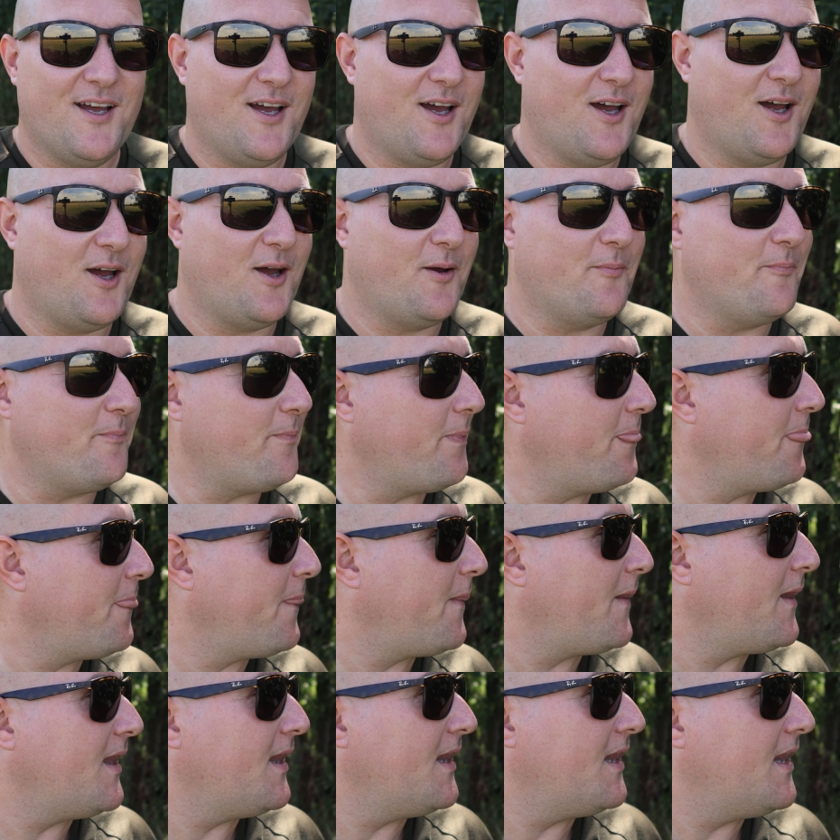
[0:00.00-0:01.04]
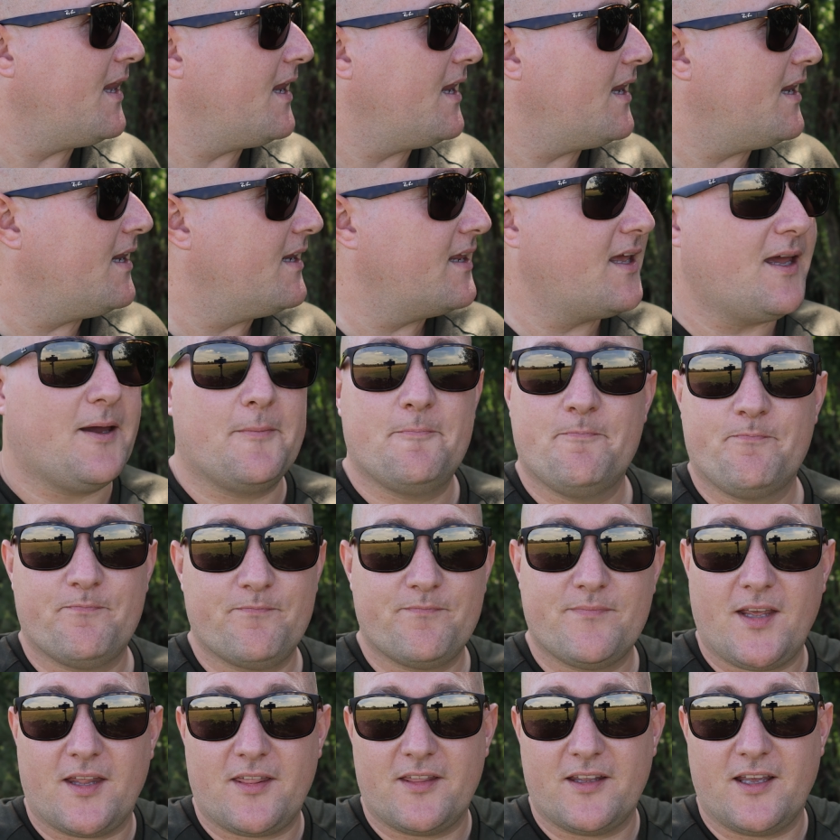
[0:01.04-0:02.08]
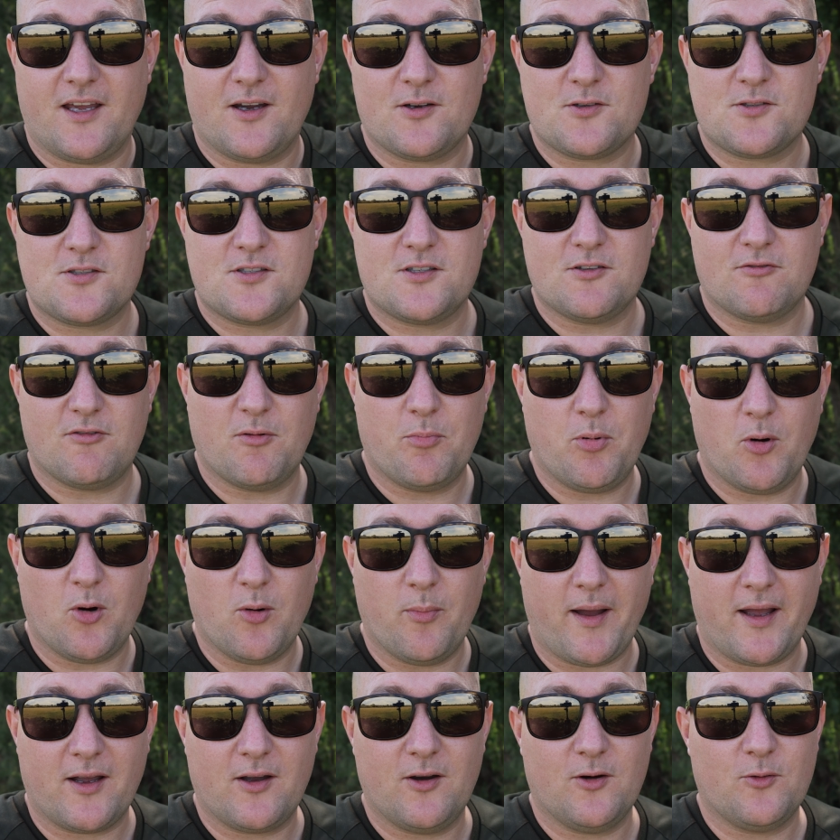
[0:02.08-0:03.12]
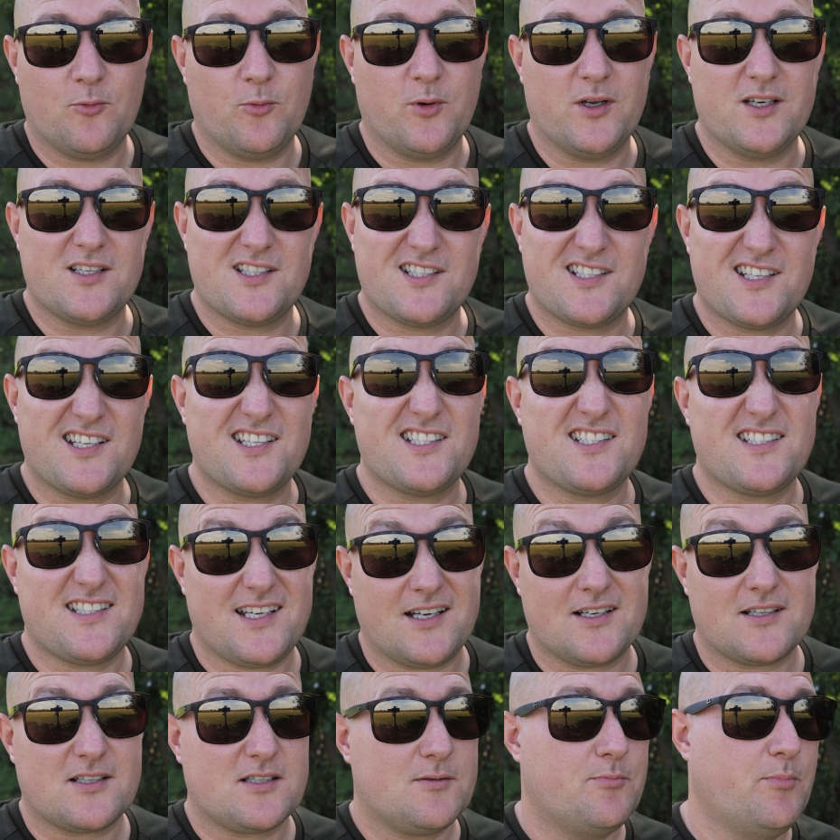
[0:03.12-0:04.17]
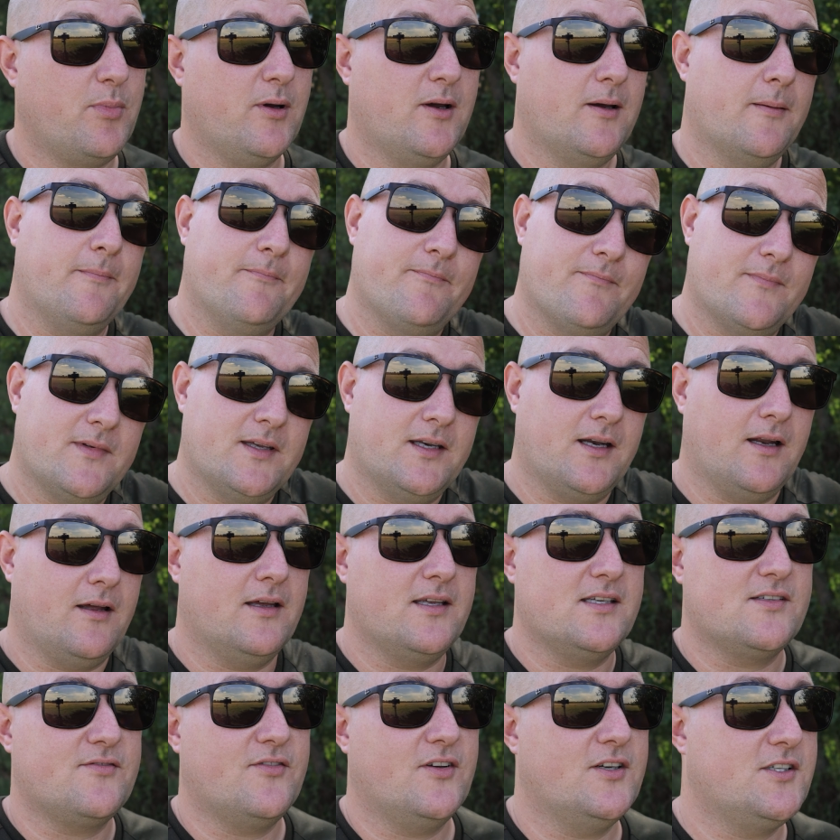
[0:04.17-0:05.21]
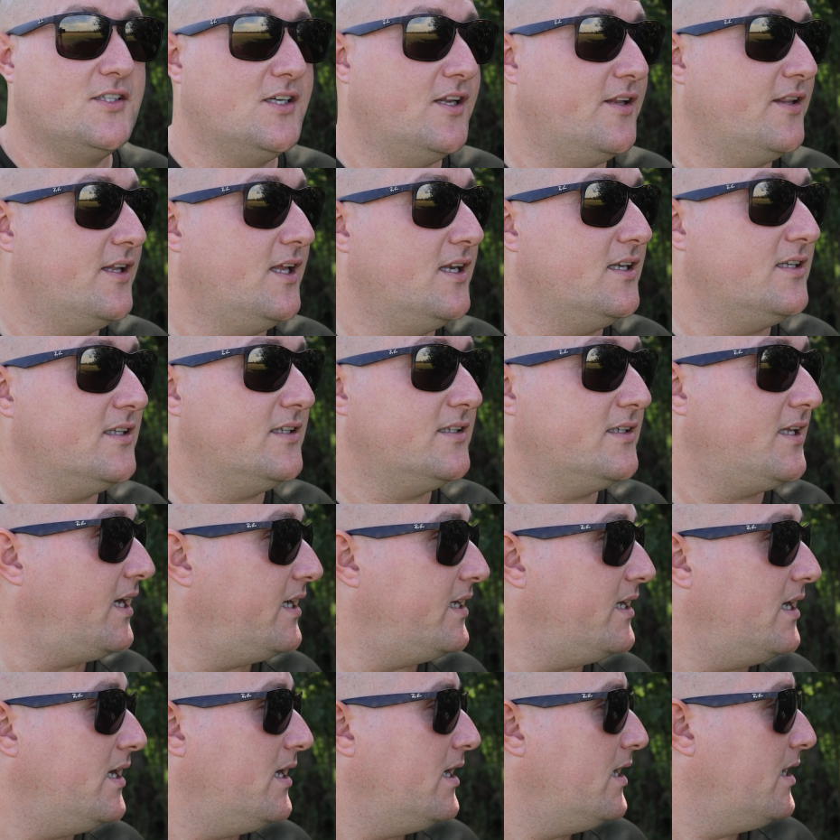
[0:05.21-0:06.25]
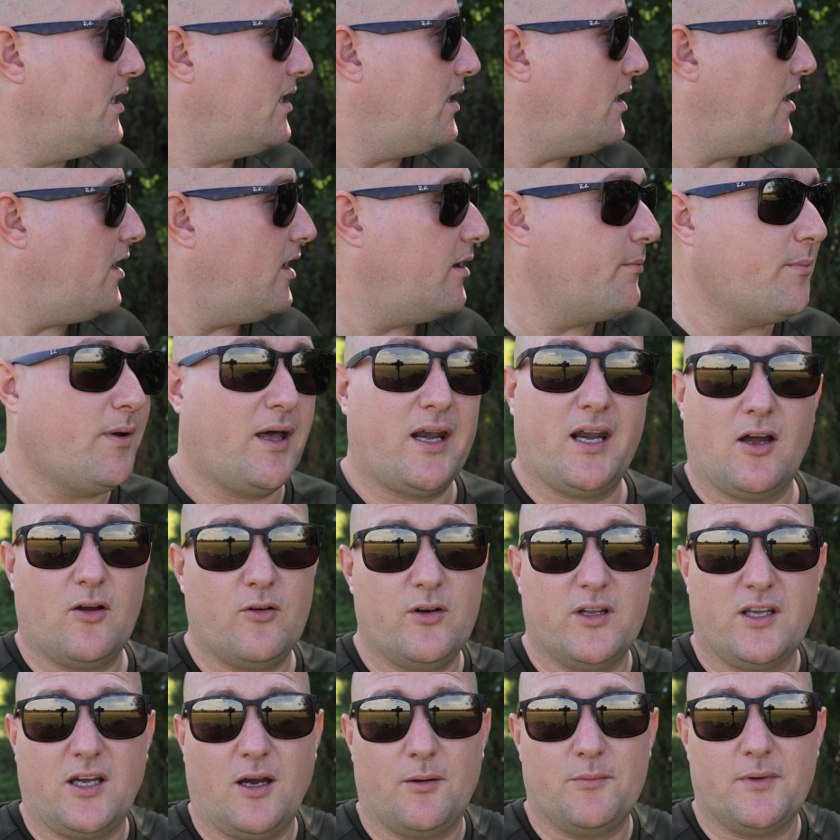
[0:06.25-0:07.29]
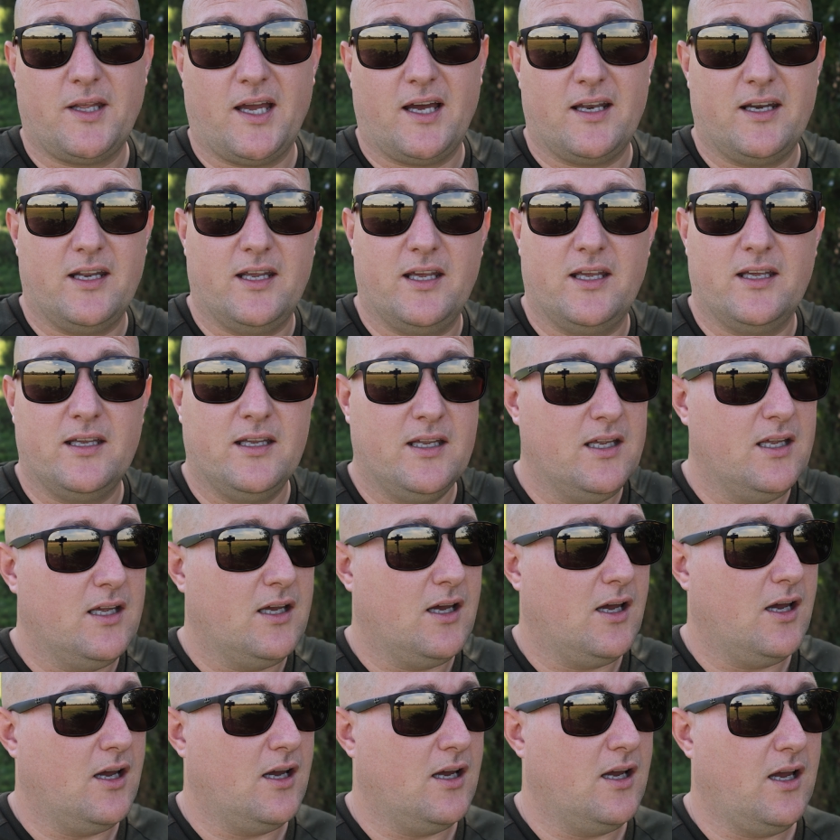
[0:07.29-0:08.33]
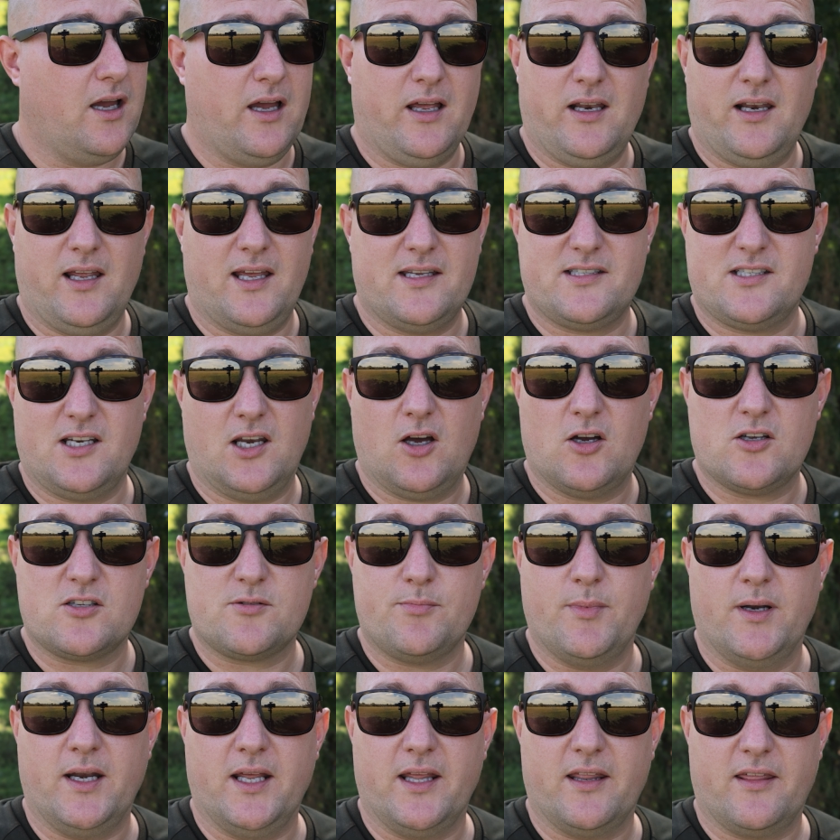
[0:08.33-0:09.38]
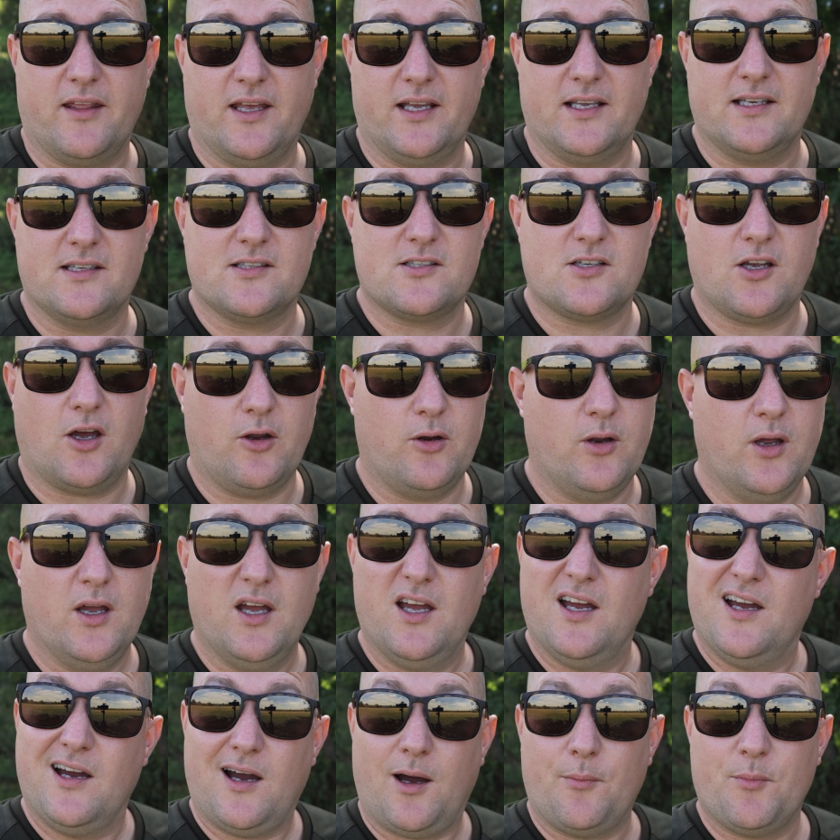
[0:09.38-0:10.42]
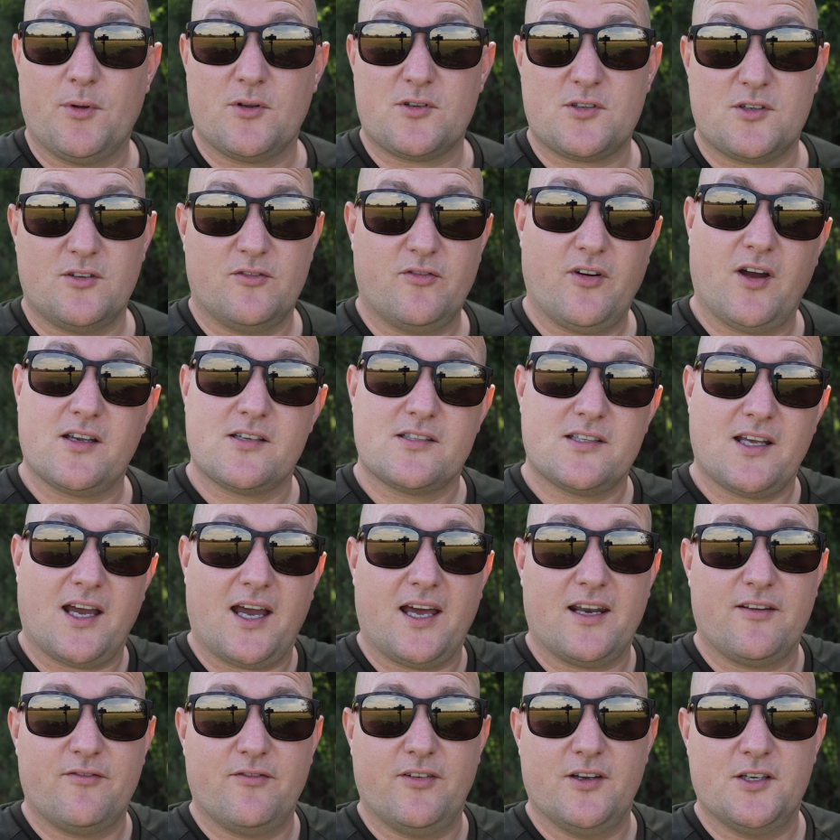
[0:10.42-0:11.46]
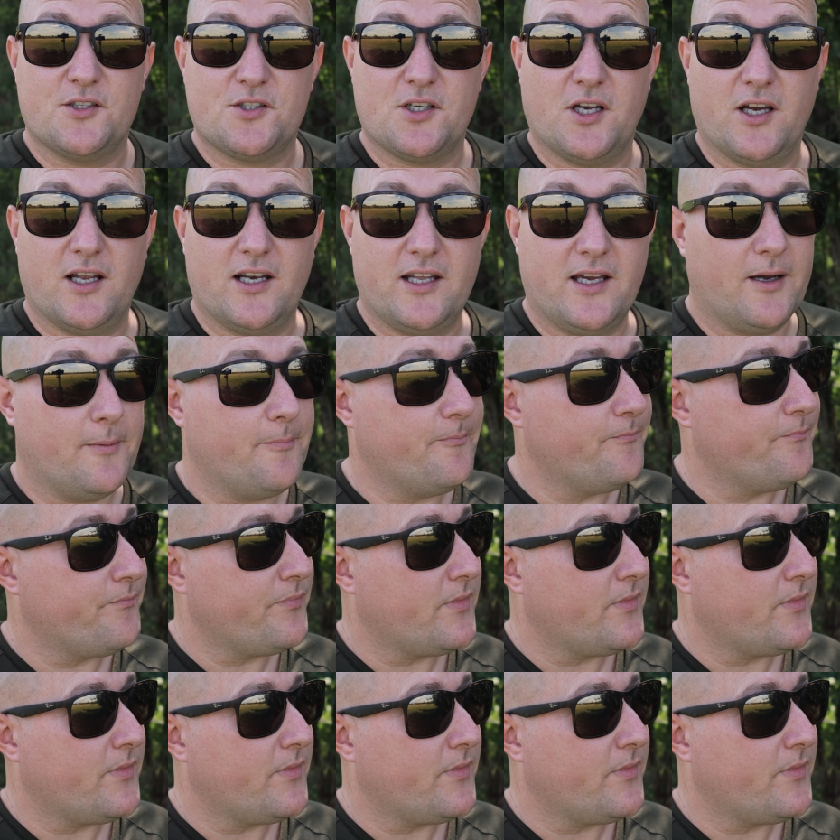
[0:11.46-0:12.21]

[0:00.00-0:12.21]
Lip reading: Yeah, nothing else to report back on, which sucks, but you know, it's fishing at the end of the day. And I only come down here as a last minute thing, so I'm not too fussed. I had a fish earlier.